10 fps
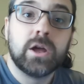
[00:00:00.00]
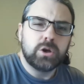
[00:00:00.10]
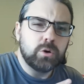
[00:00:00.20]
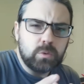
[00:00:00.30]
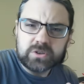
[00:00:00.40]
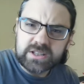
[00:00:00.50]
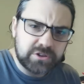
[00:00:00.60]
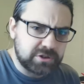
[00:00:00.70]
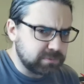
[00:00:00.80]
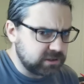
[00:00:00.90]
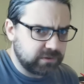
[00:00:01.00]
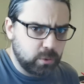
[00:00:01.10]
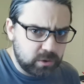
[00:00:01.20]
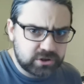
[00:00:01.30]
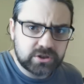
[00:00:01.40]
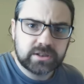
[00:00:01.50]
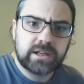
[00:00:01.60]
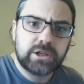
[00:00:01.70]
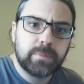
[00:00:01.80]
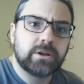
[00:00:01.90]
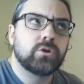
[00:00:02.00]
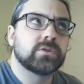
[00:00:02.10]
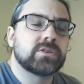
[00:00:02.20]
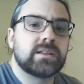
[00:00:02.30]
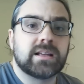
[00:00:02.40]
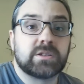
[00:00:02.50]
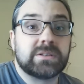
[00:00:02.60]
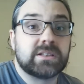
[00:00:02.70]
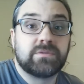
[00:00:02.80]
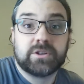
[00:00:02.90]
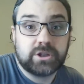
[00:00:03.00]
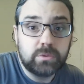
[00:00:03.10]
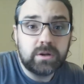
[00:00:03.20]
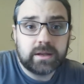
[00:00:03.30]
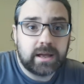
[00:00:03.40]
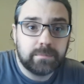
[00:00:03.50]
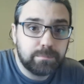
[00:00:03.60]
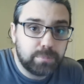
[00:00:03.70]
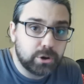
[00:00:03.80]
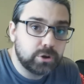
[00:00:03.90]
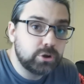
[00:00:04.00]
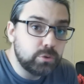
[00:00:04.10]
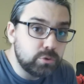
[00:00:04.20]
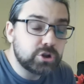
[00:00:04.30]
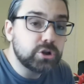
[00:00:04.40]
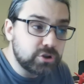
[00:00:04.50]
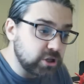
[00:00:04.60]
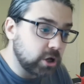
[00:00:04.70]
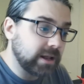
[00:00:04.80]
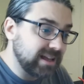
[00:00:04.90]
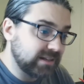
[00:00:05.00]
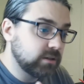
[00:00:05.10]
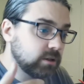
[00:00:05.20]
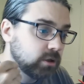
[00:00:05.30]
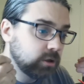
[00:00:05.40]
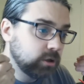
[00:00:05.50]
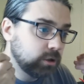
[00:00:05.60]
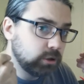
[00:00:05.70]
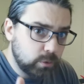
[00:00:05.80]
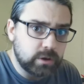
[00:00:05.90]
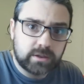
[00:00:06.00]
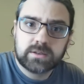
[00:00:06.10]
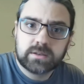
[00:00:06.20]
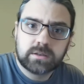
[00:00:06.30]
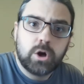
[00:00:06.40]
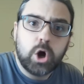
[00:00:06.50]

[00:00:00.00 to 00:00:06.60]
You won't see those specific questions again, you might not see that specific unit again, but you should start adding units.